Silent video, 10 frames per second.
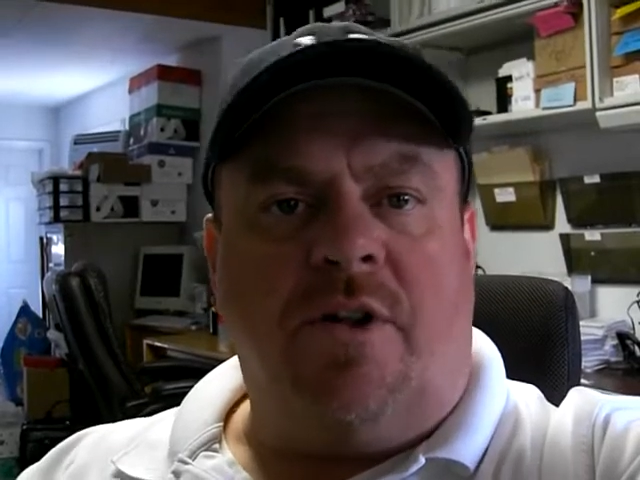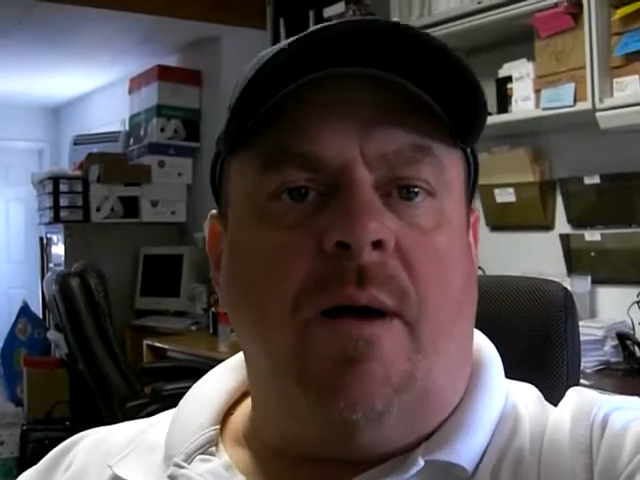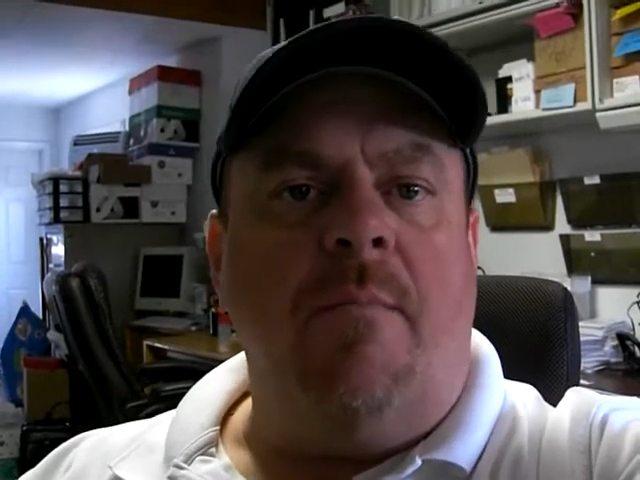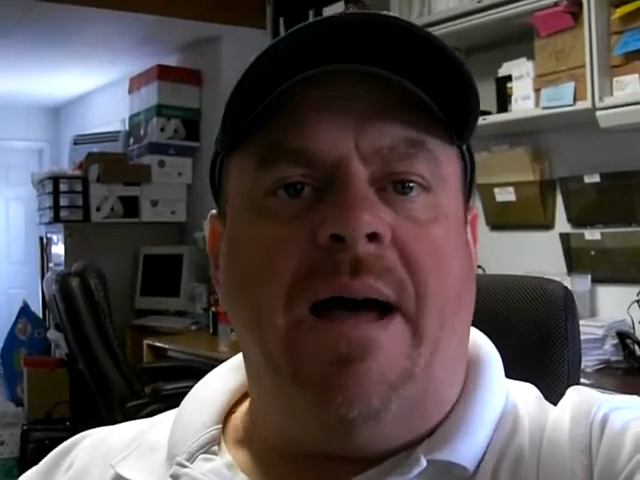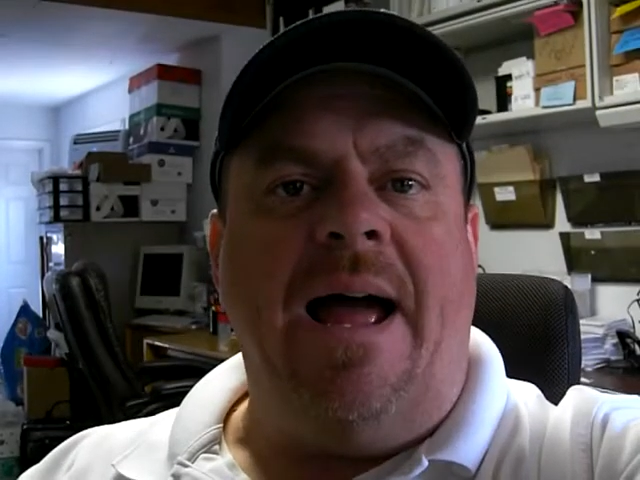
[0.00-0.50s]

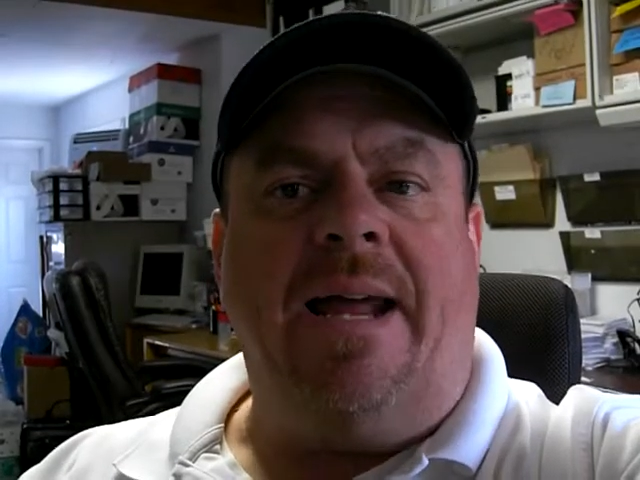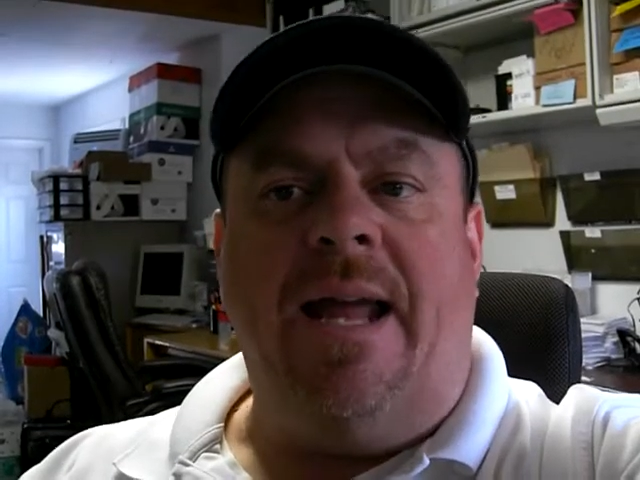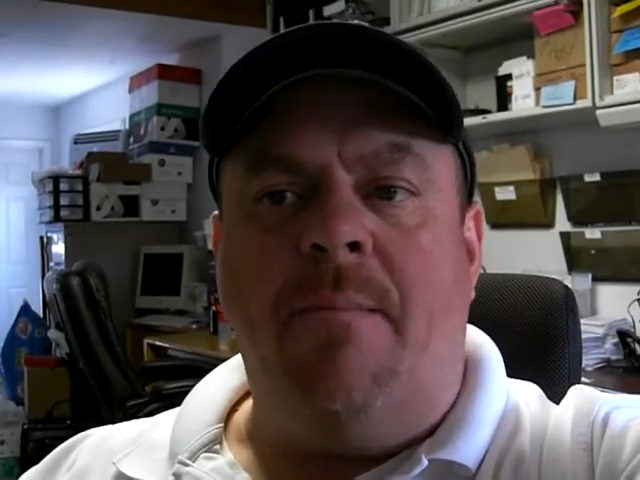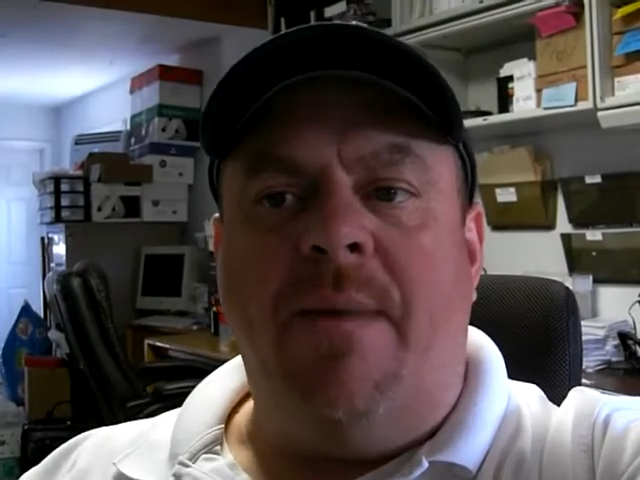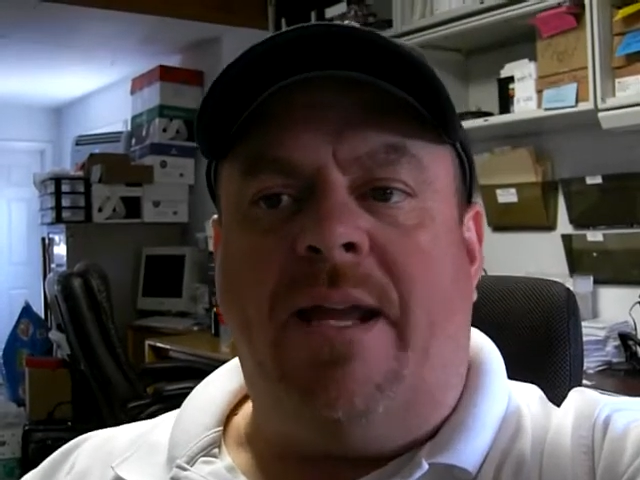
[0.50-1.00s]
come back
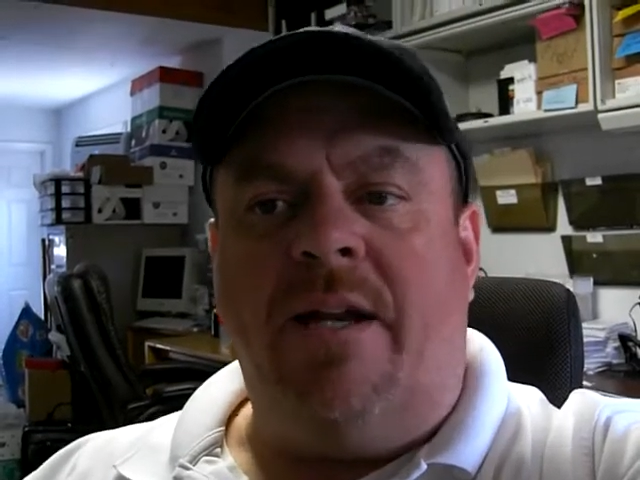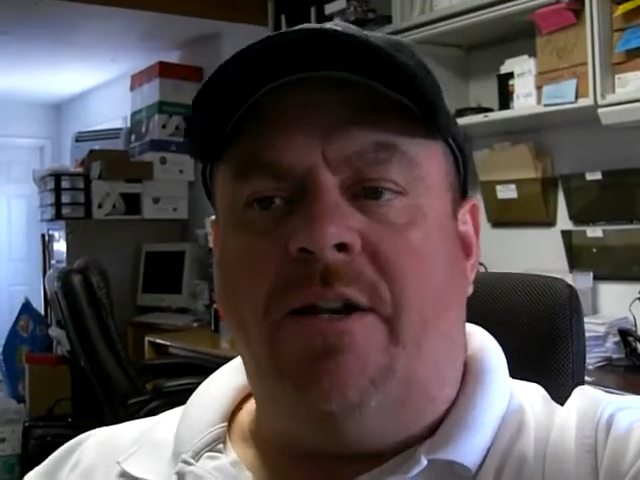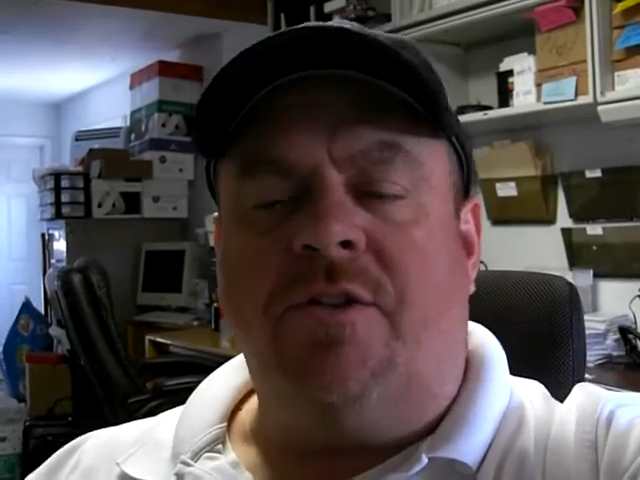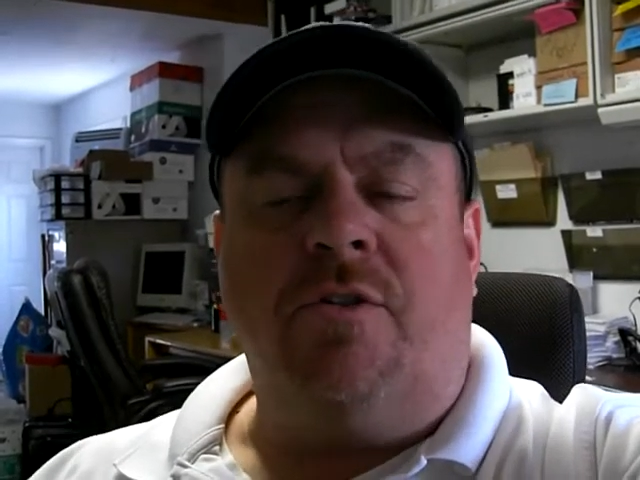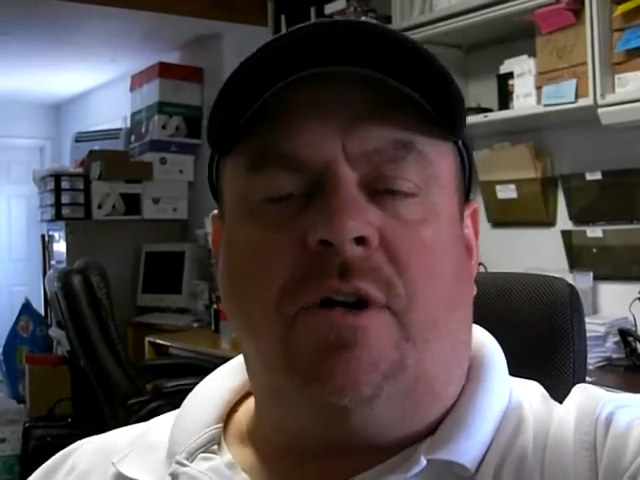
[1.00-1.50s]
and make an
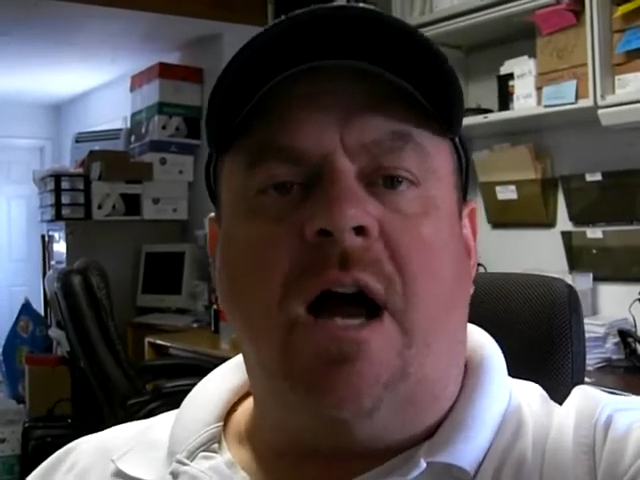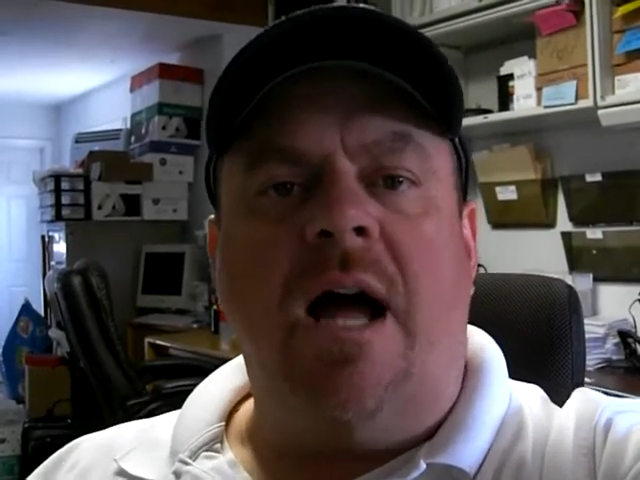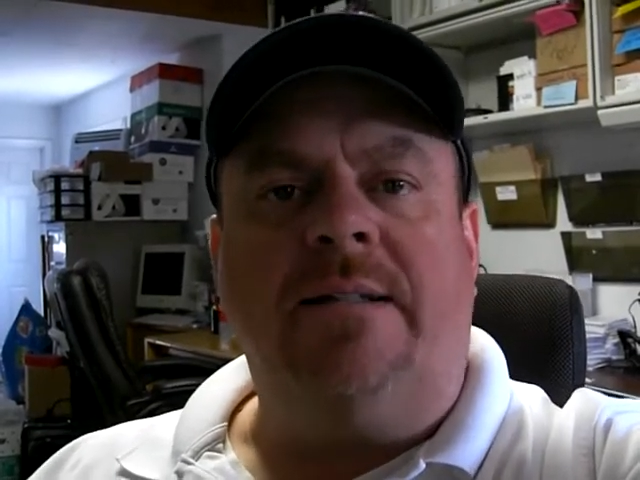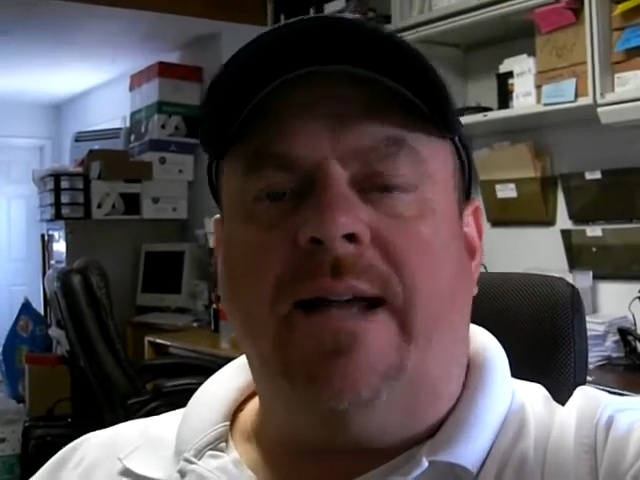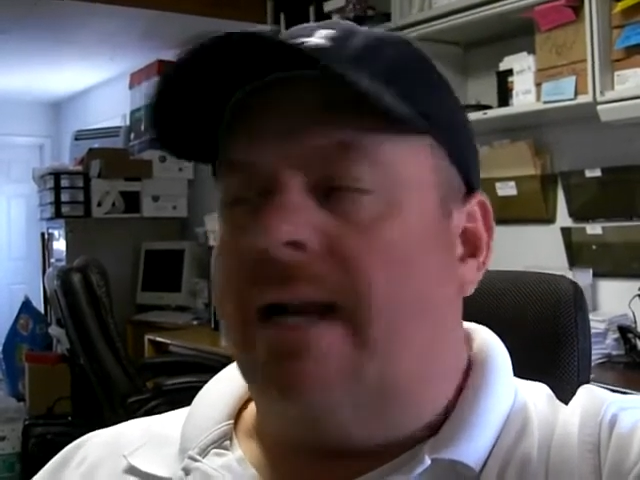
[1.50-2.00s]
additional
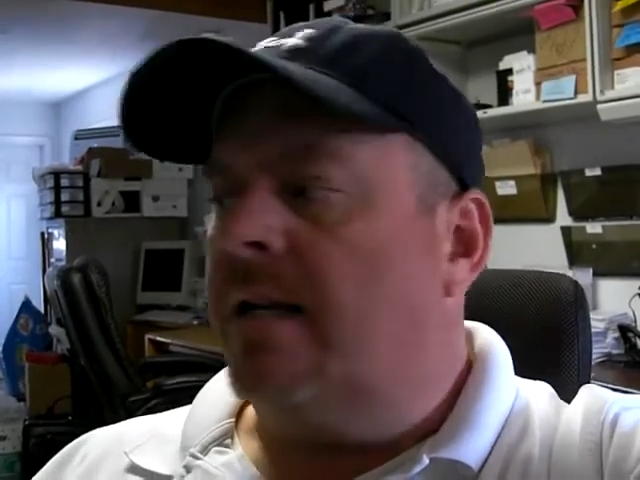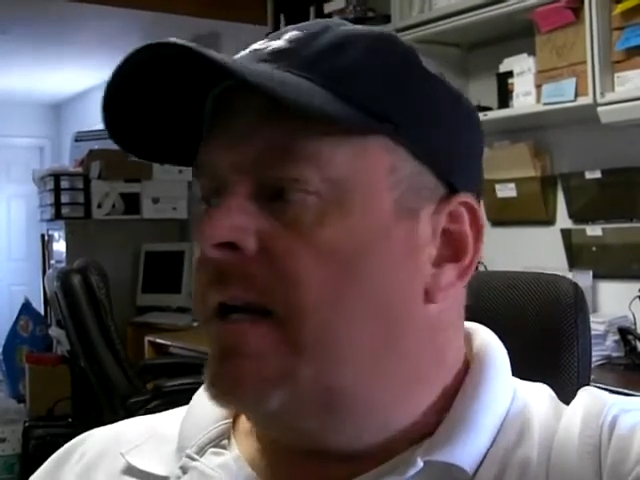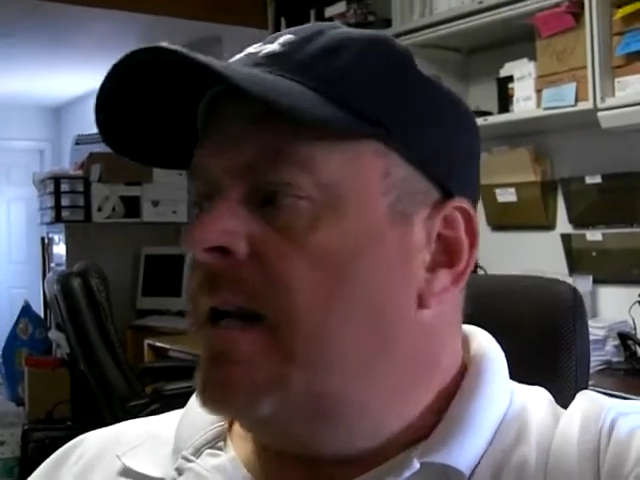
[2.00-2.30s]
contact.